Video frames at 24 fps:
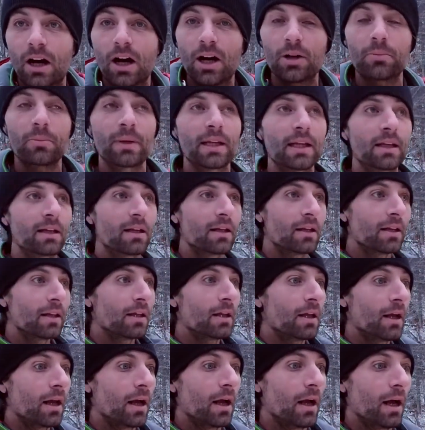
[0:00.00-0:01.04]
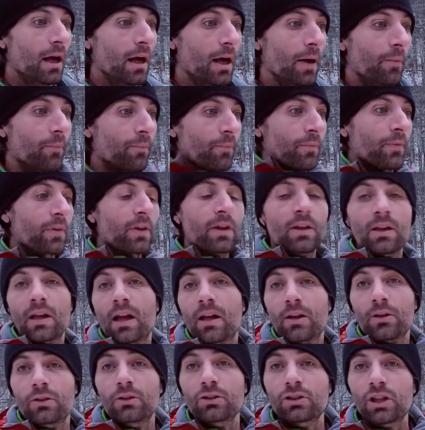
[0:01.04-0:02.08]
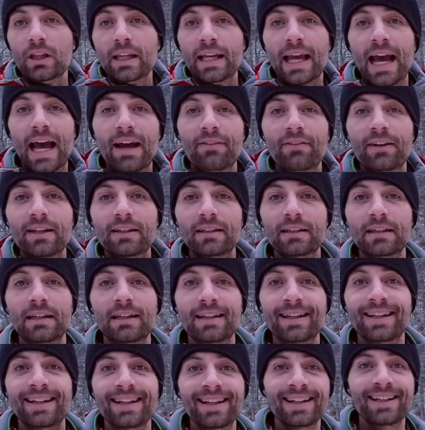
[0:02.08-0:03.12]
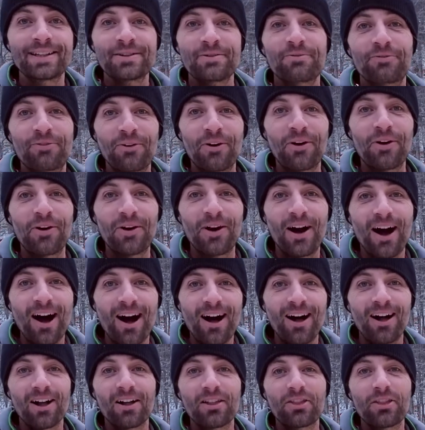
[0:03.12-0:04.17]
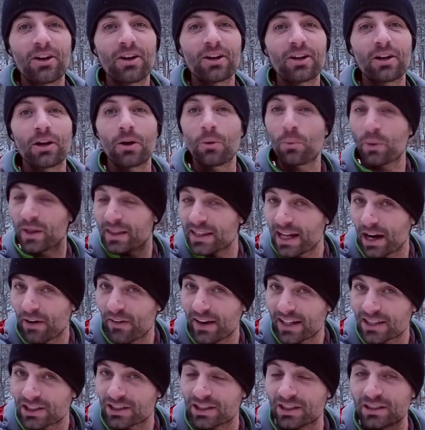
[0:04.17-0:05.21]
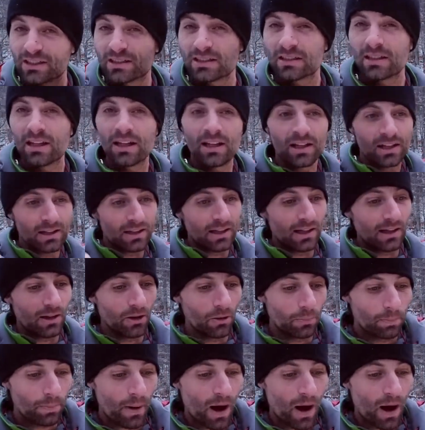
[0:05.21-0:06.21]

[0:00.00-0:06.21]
on me. usually have it for all the wind direction, the little